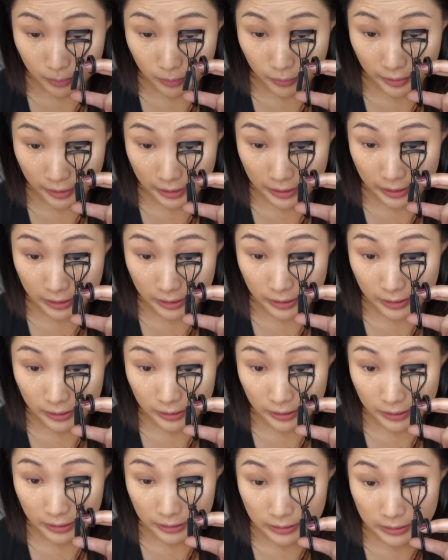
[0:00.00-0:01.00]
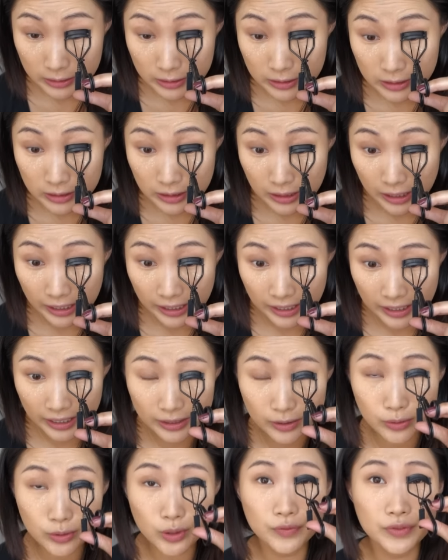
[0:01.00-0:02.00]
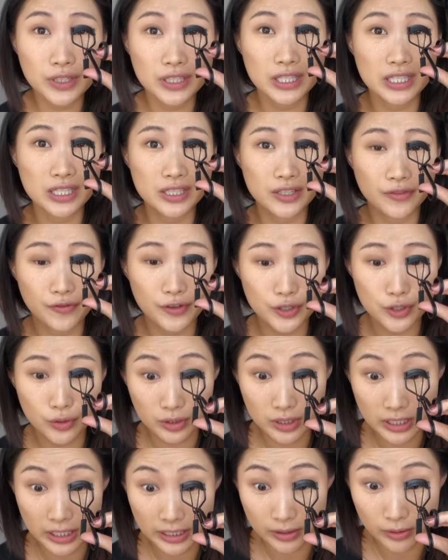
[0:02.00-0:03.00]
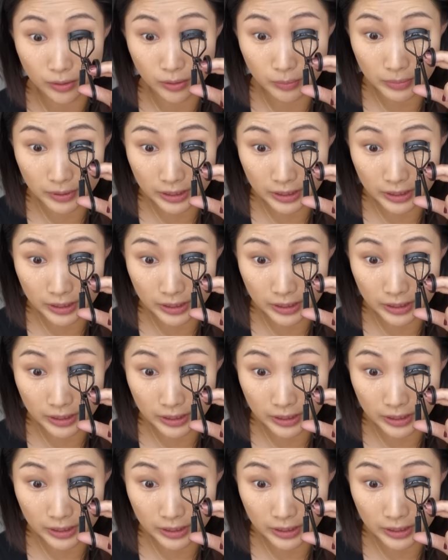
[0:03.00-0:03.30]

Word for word: Brandon is, I don't know if this is his official title,